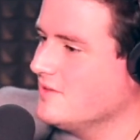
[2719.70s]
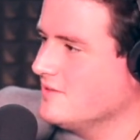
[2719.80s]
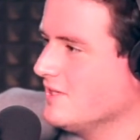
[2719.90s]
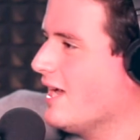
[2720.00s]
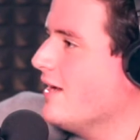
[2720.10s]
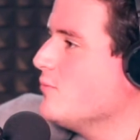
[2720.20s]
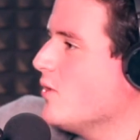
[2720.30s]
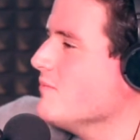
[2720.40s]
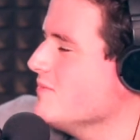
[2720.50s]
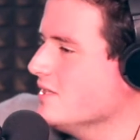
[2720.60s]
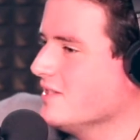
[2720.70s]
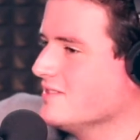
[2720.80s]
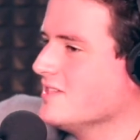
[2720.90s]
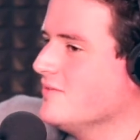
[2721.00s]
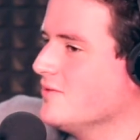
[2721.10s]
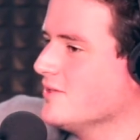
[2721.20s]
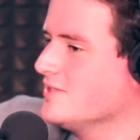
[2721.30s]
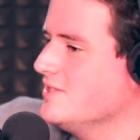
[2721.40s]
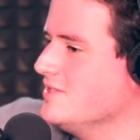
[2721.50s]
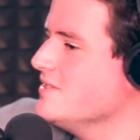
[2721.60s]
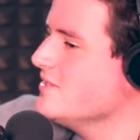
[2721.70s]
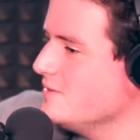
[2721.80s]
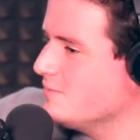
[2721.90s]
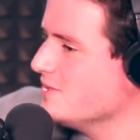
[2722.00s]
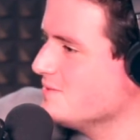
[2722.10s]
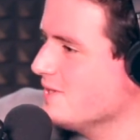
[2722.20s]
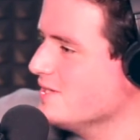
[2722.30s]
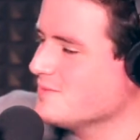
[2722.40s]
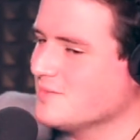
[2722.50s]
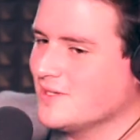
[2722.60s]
Like I'd want to meet like David Ortiz. He plays baseball.